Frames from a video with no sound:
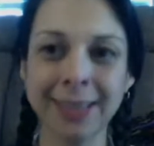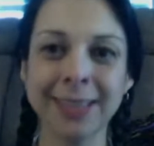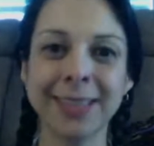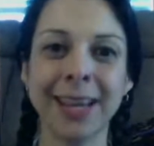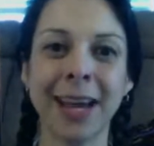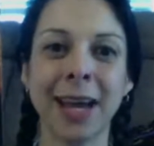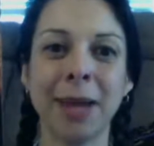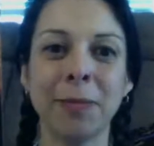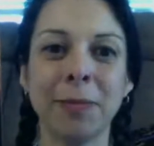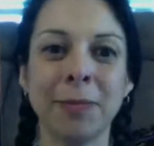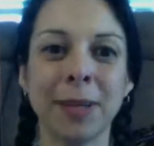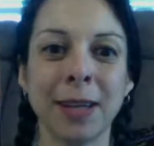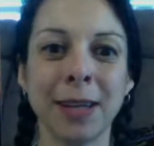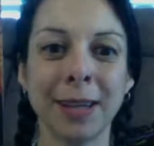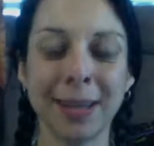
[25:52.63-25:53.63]
The
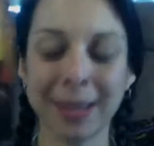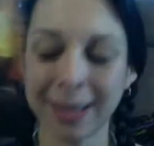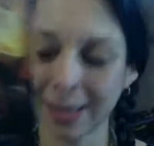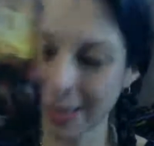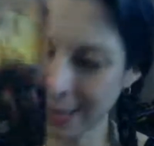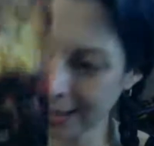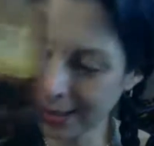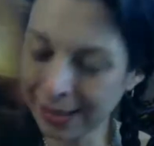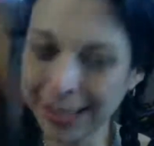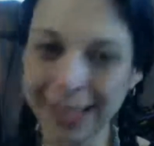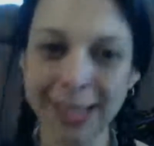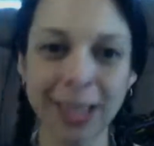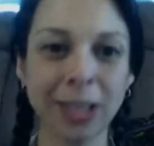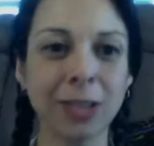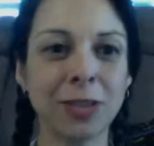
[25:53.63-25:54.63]
taking the time
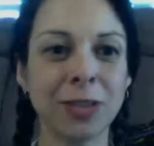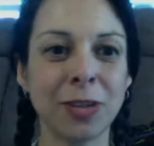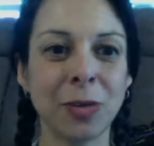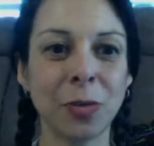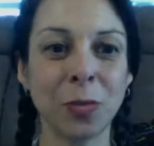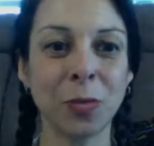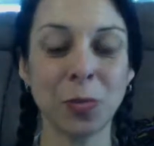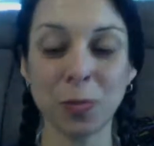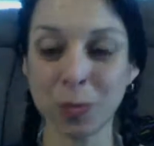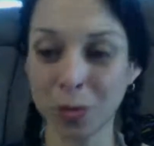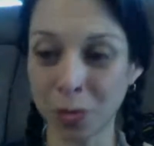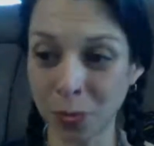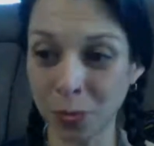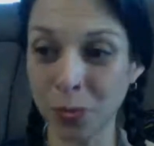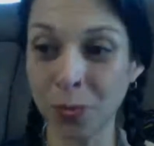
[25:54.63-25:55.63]
is leading
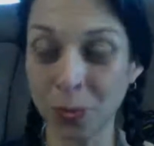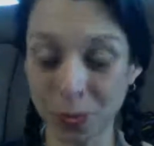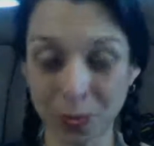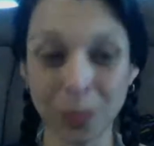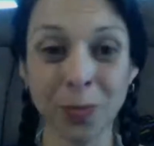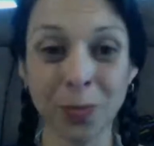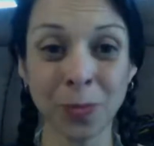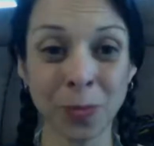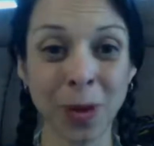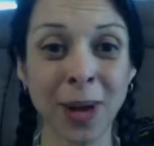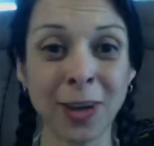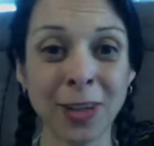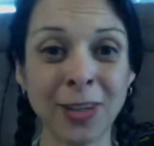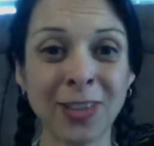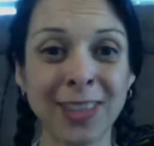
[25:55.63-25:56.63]
you to
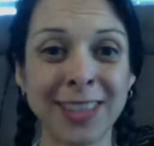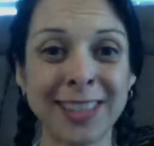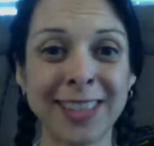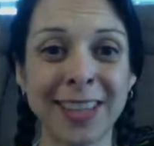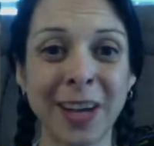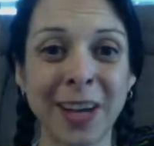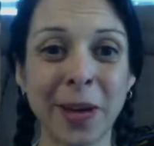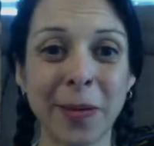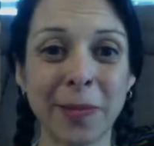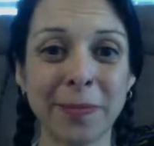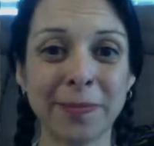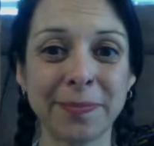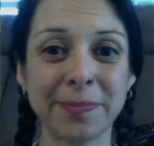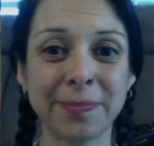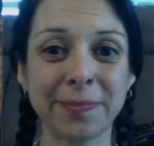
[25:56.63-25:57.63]
where you need to
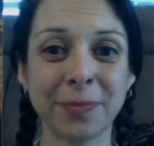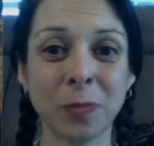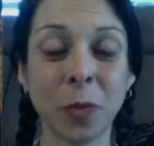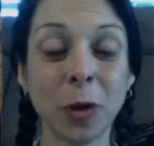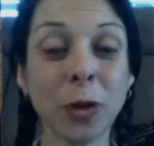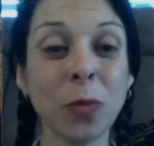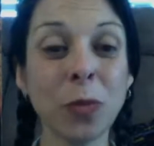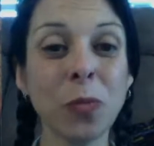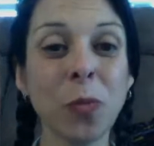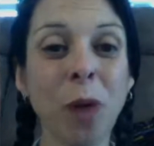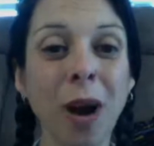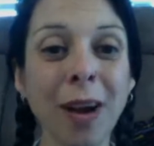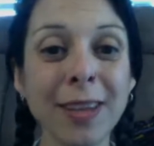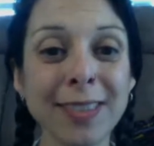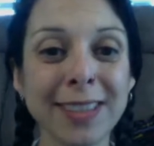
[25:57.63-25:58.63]
go, where
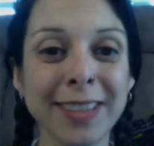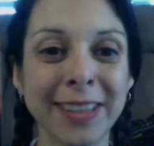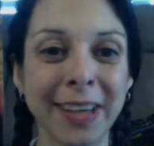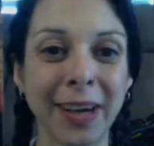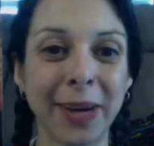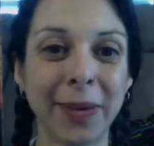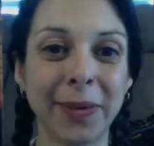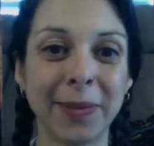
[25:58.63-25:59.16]
you want to go.